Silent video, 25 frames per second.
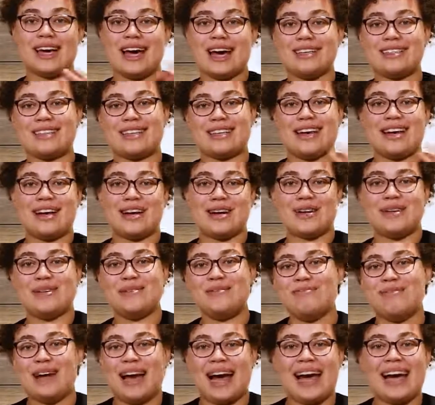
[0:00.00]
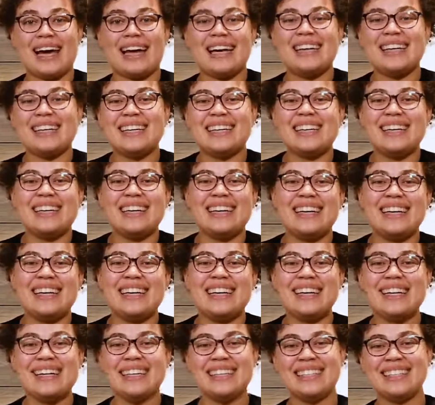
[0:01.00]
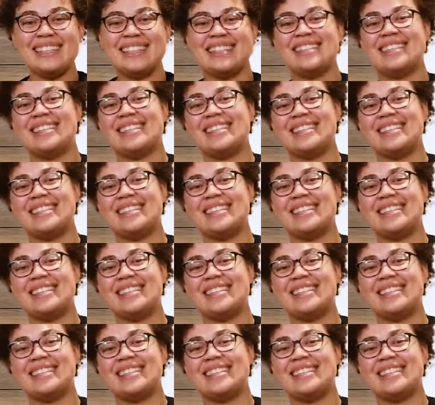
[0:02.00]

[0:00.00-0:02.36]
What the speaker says: you guys later. Bye.